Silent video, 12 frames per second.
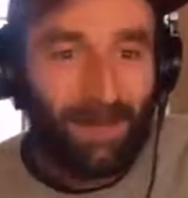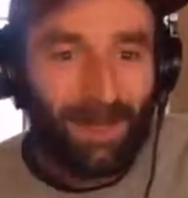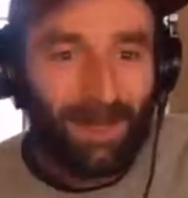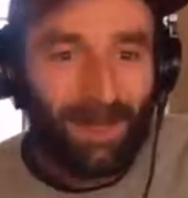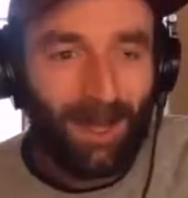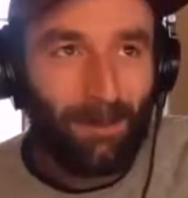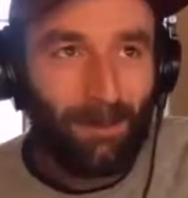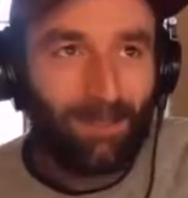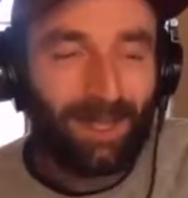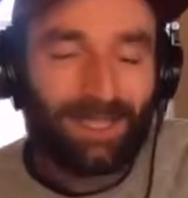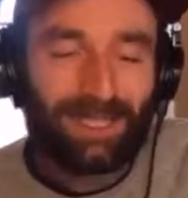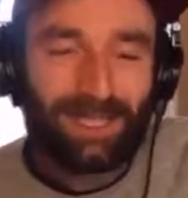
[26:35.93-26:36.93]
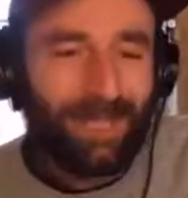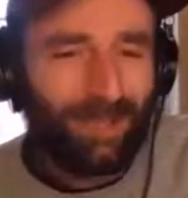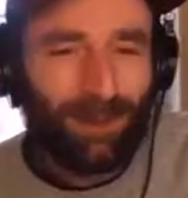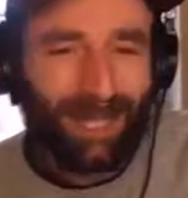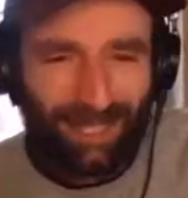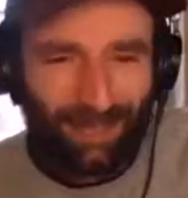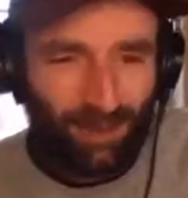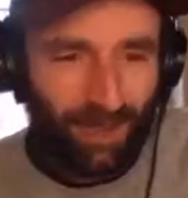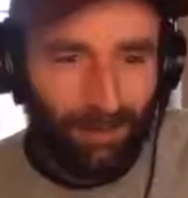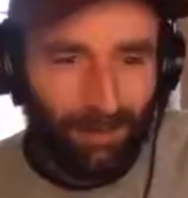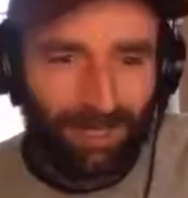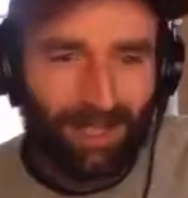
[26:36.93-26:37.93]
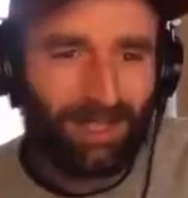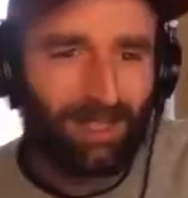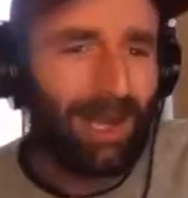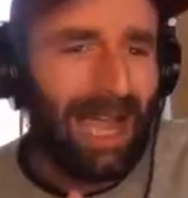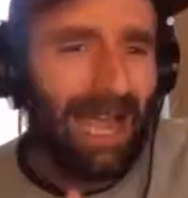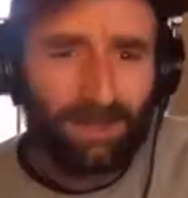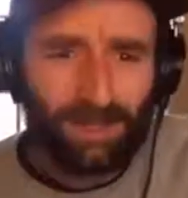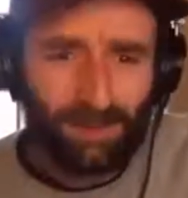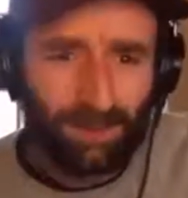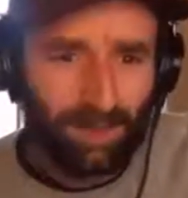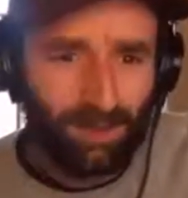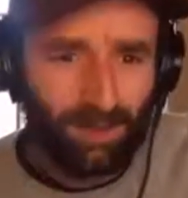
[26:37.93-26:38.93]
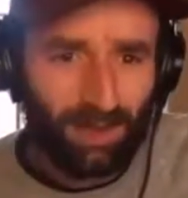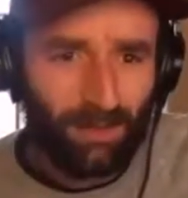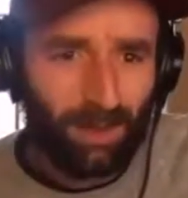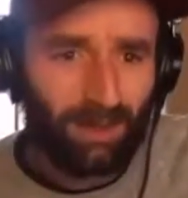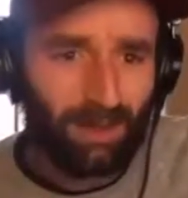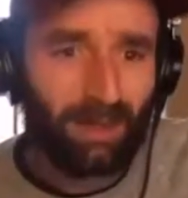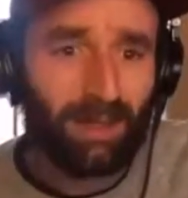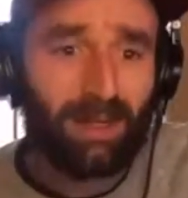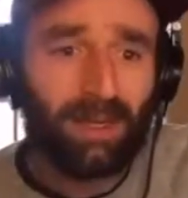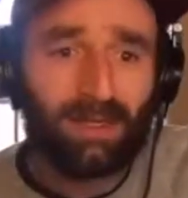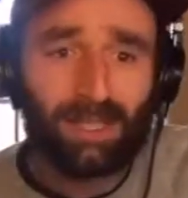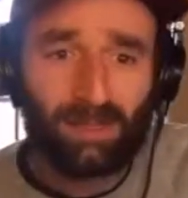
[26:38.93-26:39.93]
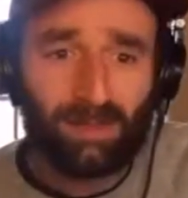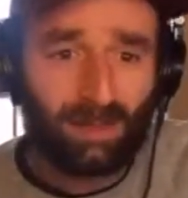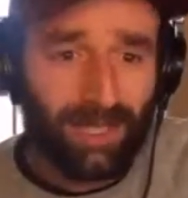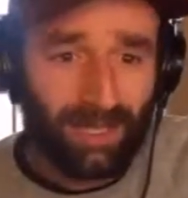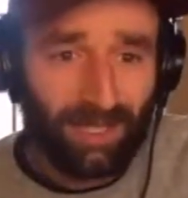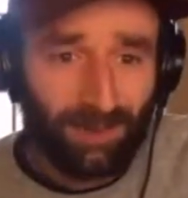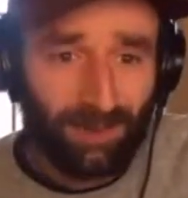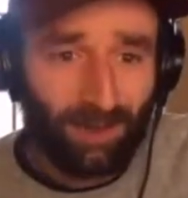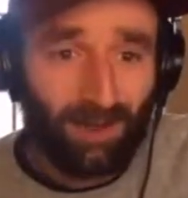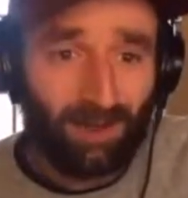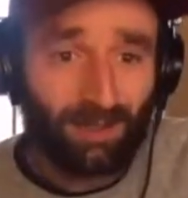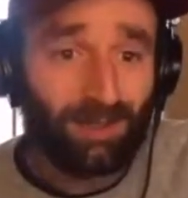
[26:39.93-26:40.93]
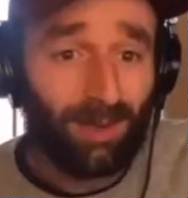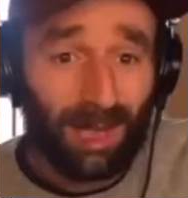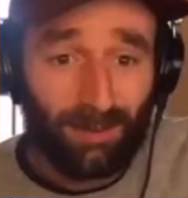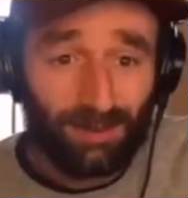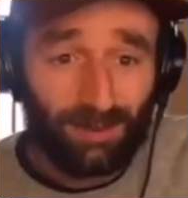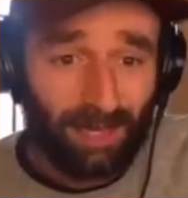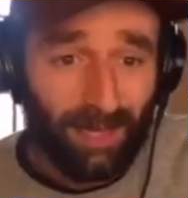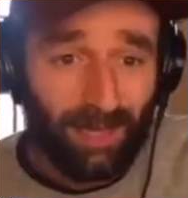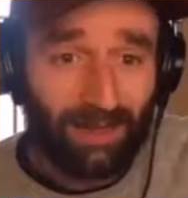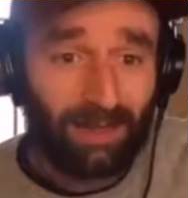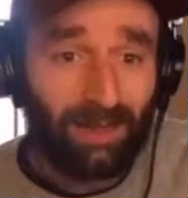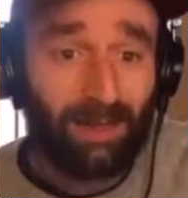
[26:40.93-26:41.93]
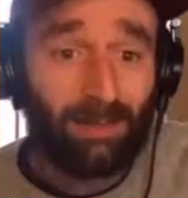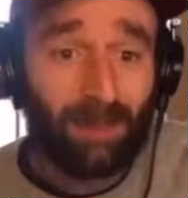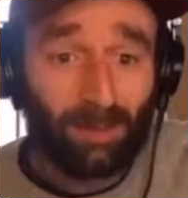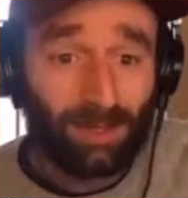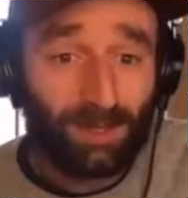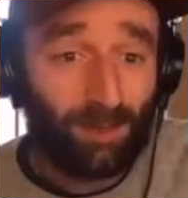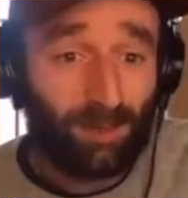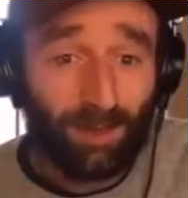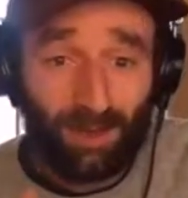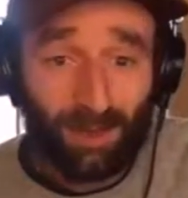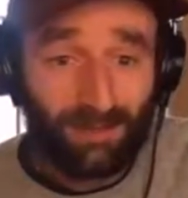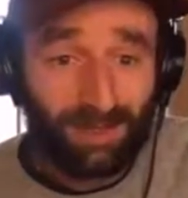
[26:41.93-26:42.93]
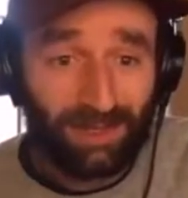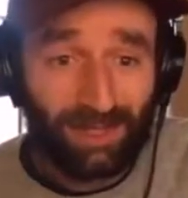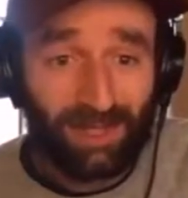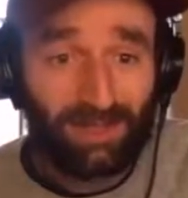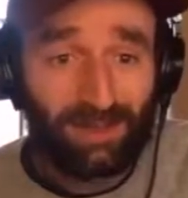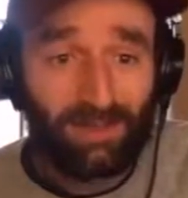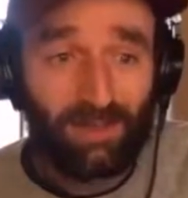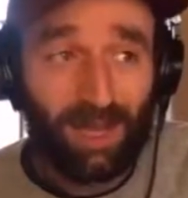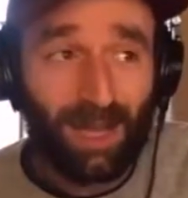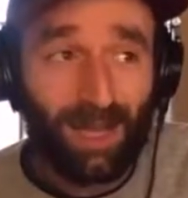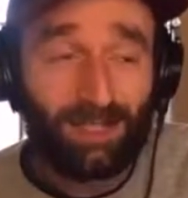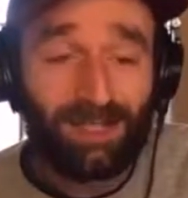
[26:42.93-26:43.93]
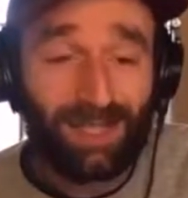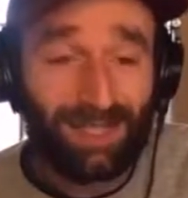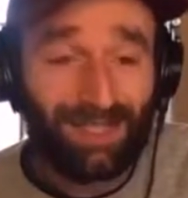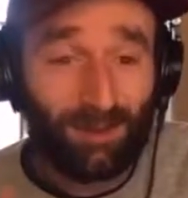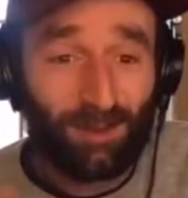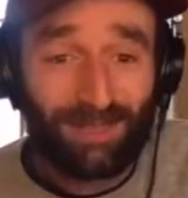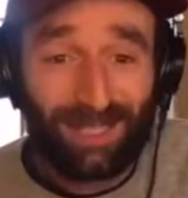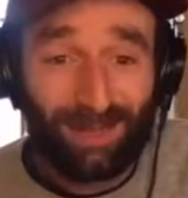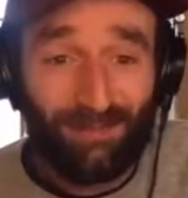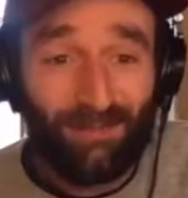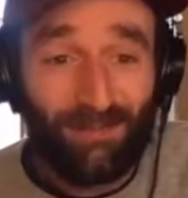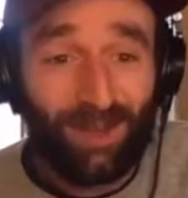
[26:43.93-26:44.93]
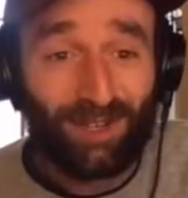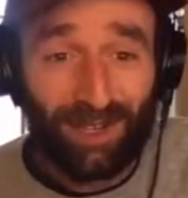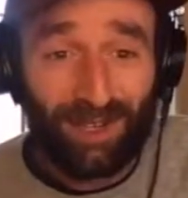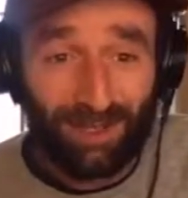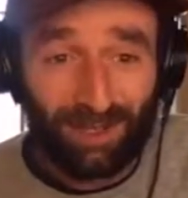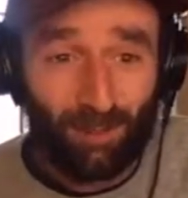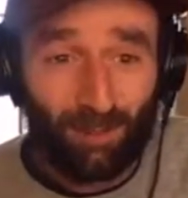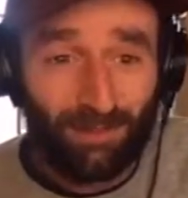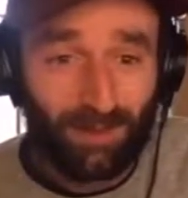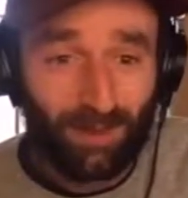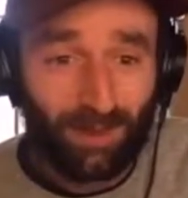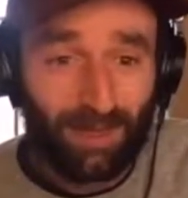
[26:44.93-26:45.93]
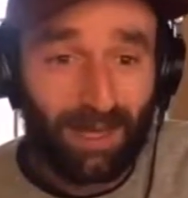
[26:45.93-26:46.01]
It doesn't mean that you can't do that in Python. You absolutely can do that in Python. Doesn't mean you can't do it in R. You absolutely can. People do with a lot of success. I just think SQL is like a very elegant way of doing that.